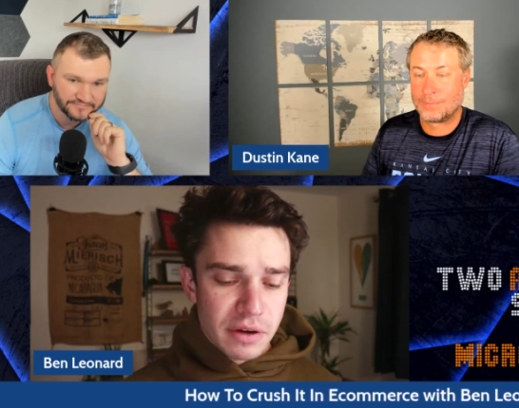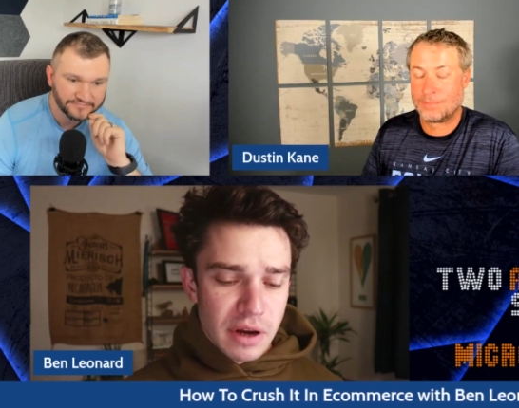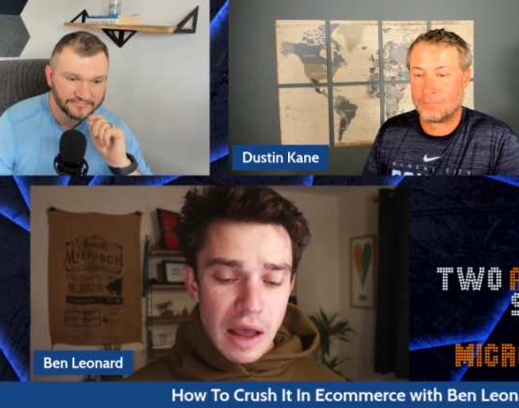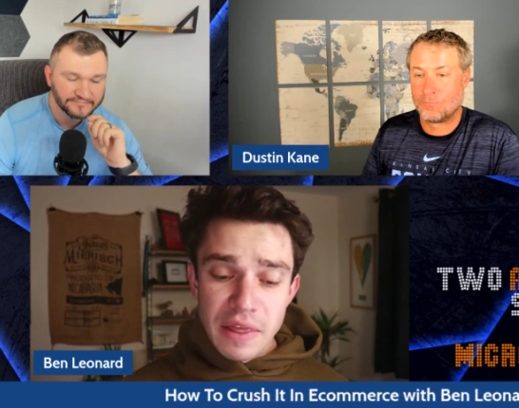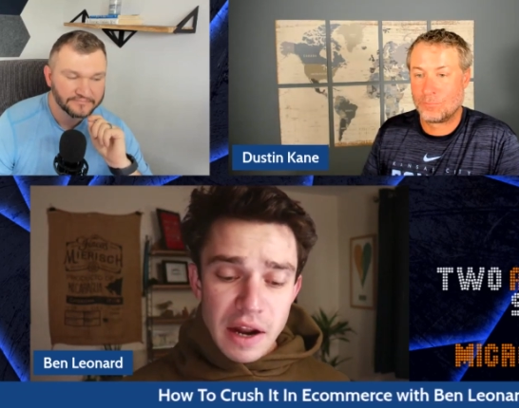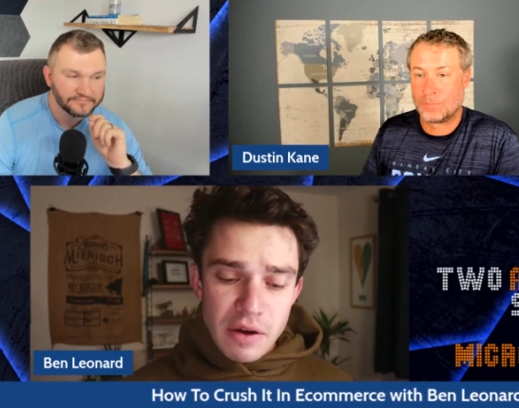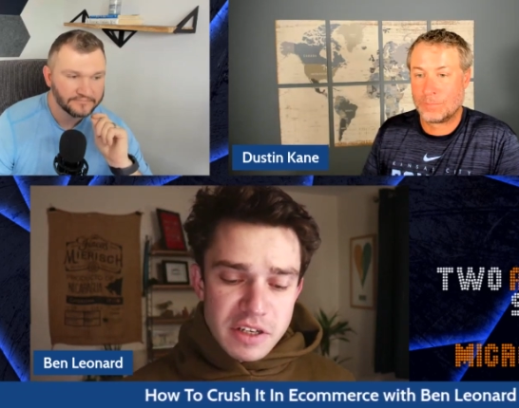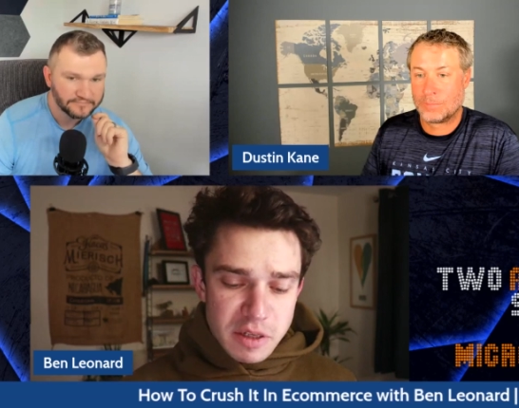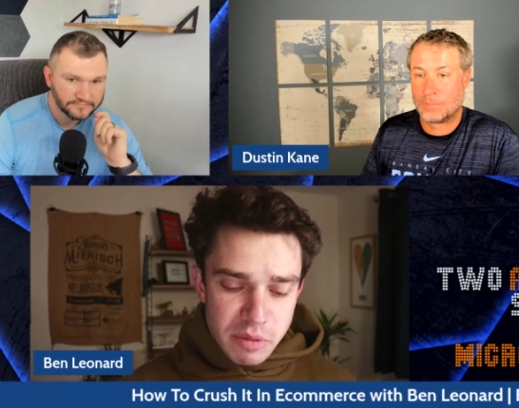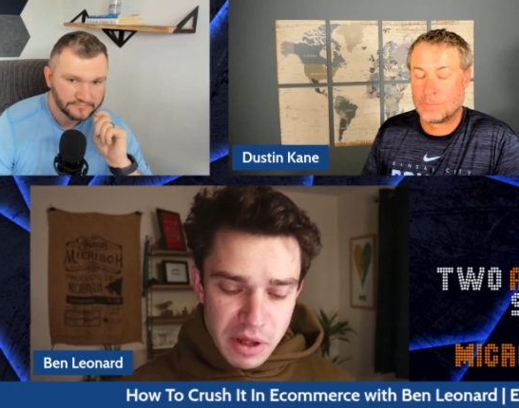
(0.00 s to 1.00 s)
Speaker 1: And then I was
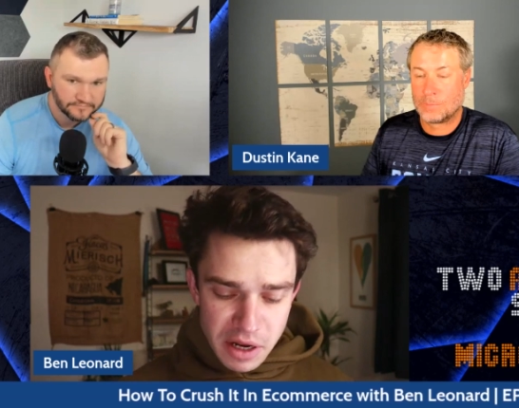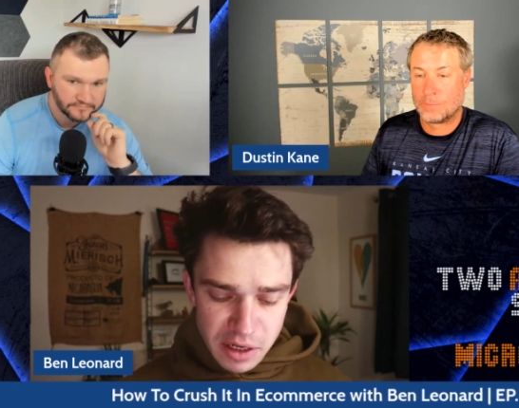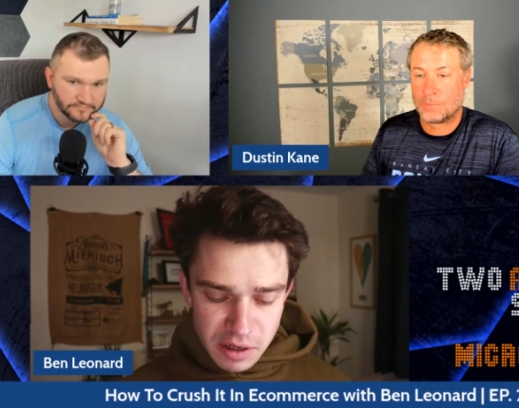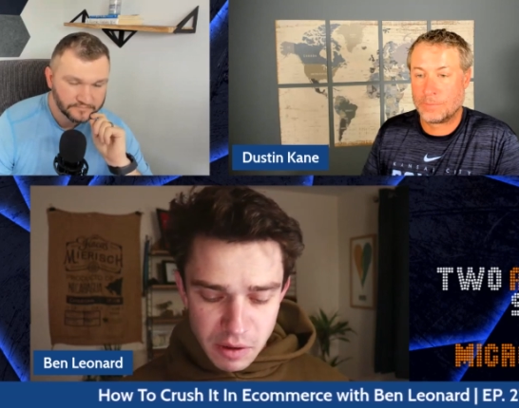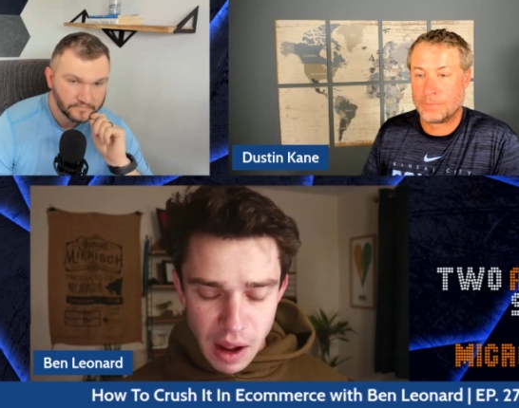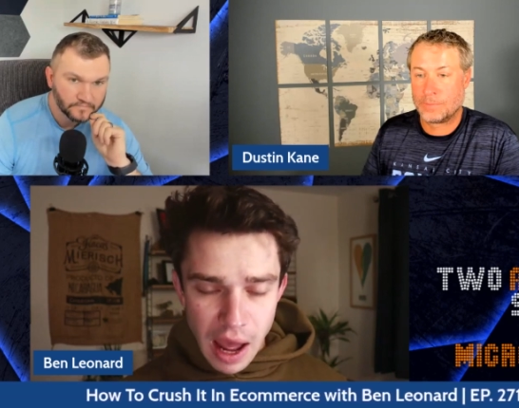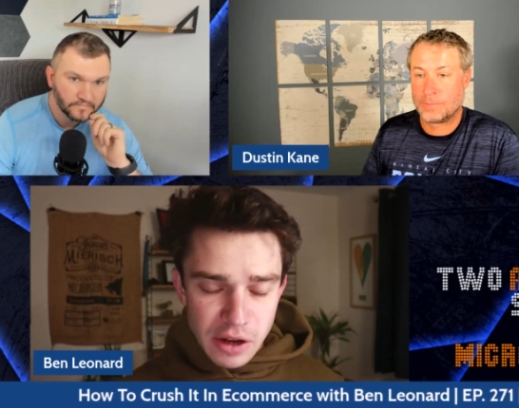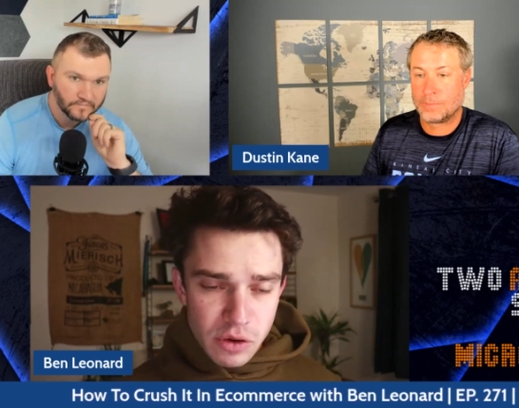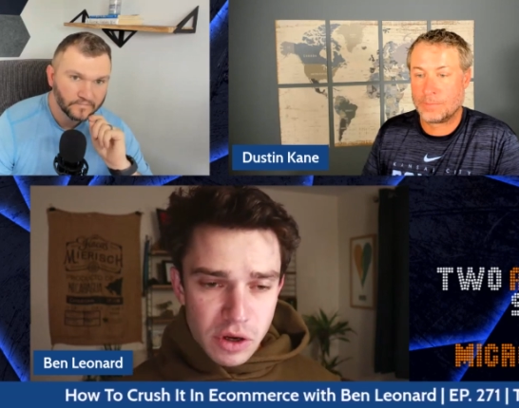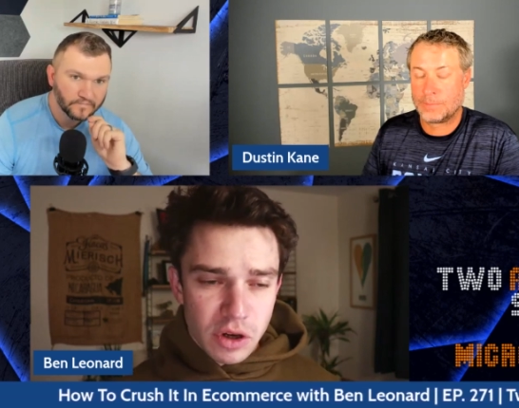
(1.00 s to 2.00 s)
explaining, and
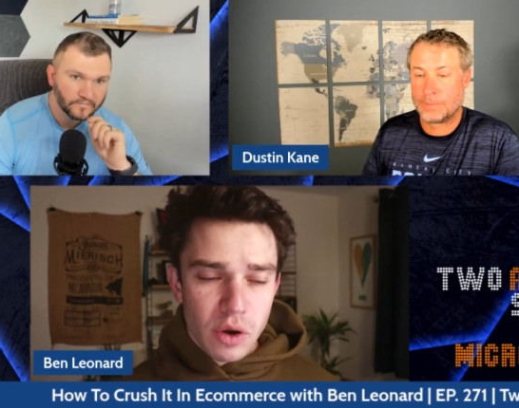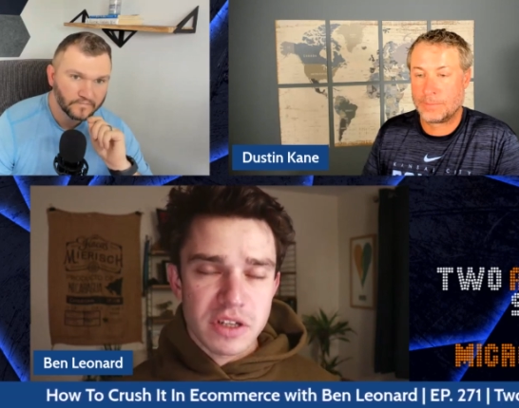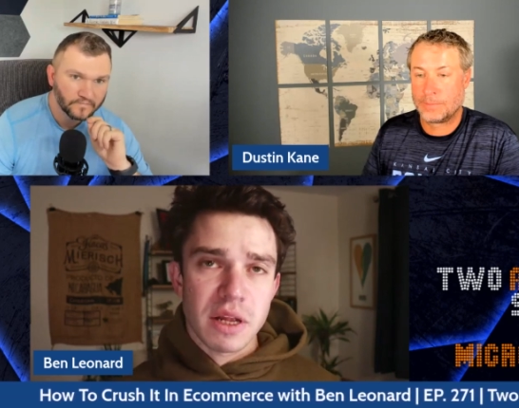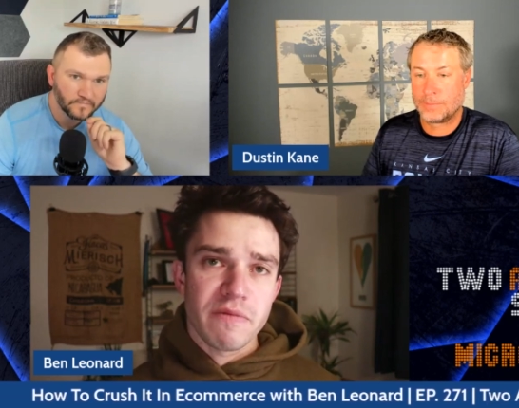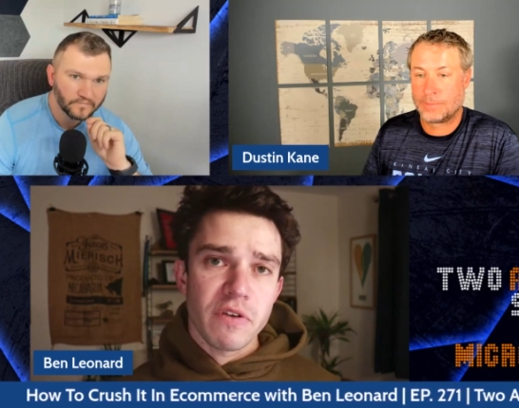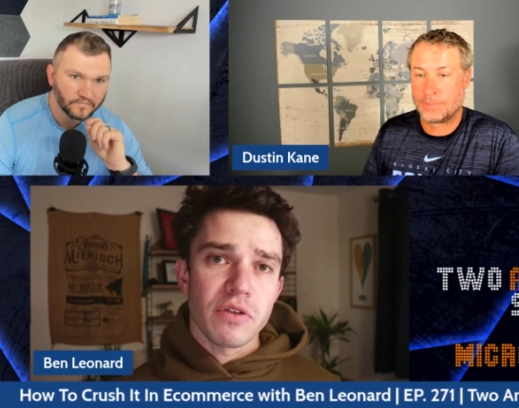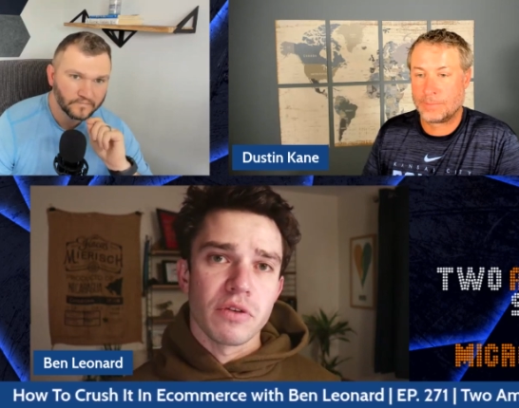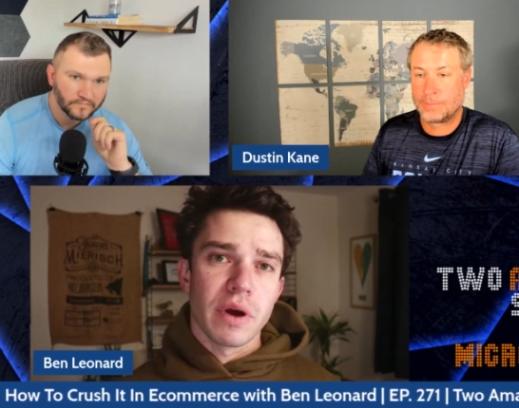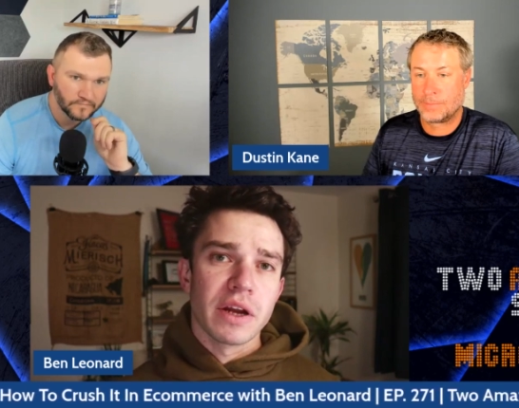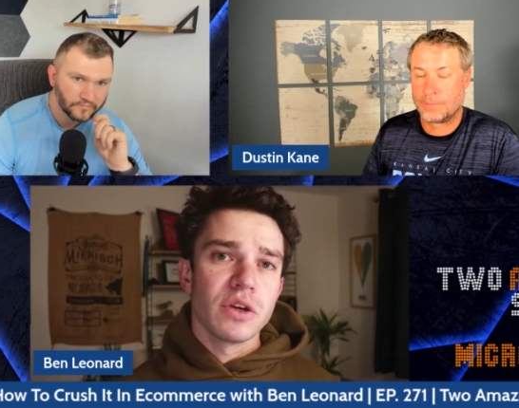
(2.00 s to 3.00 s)
you could go a step further, right?